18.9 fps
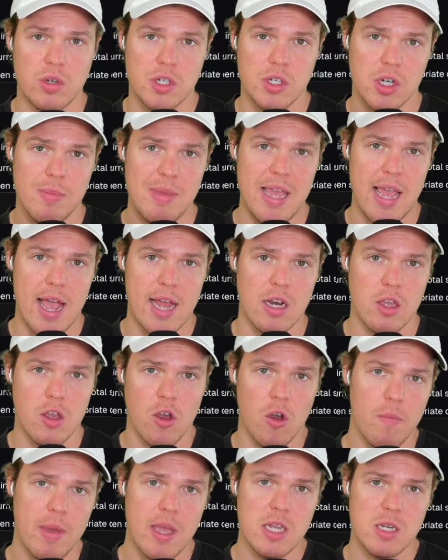is going to be add to
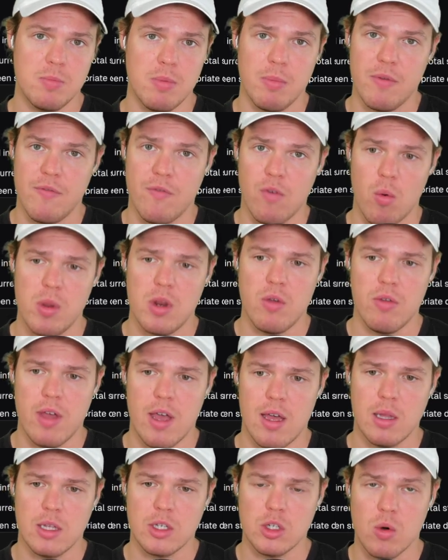Codebase. But before we do that,
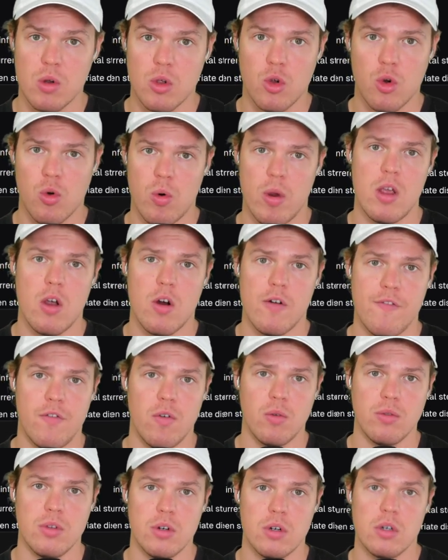let's go and create our
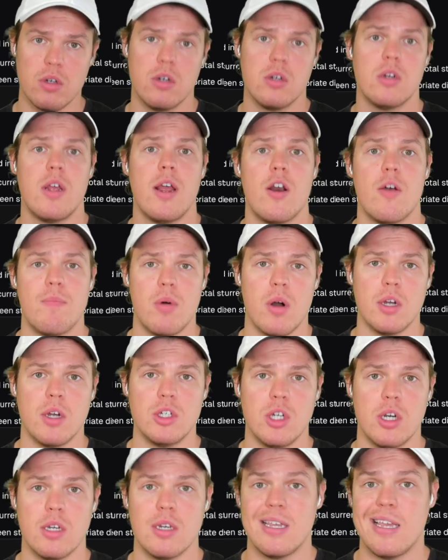folder and our
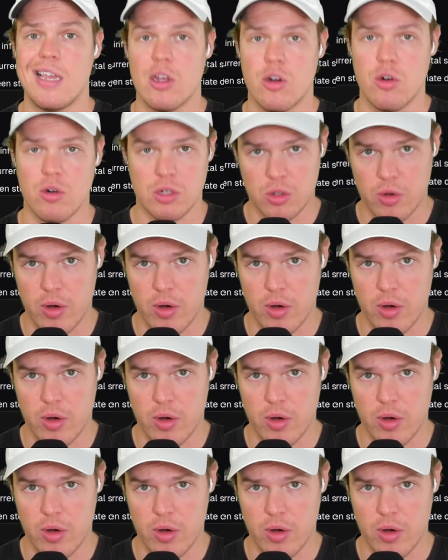project in Cursor